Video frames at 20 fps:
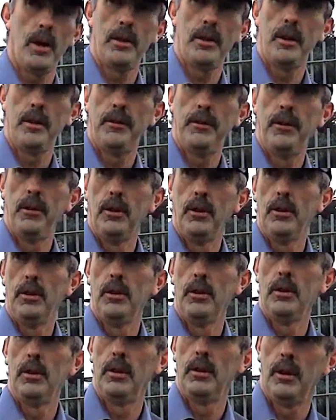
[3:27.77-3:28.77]
weather
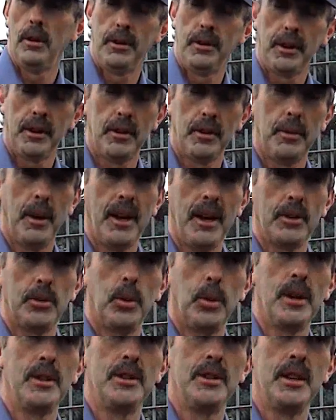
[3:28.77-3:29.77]
for, I think it's about
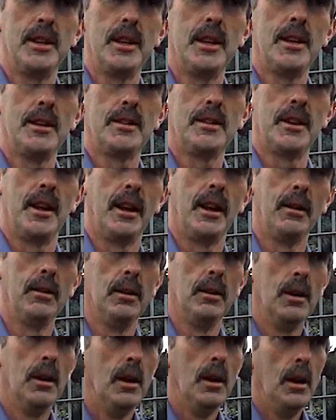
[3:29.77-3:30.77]
20 years
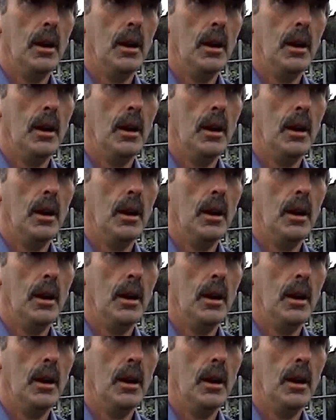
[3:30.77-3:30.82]
now.